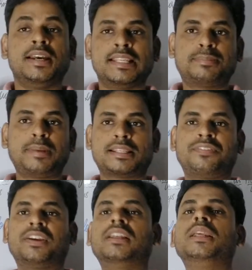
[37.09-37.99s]

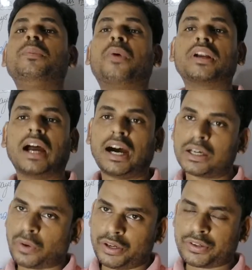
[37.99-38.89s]
specifically what are
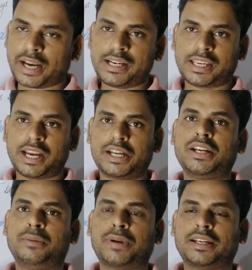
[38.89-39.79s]
contraindicated
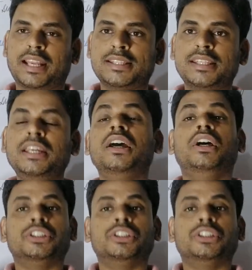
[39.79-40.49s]
in pregnancy.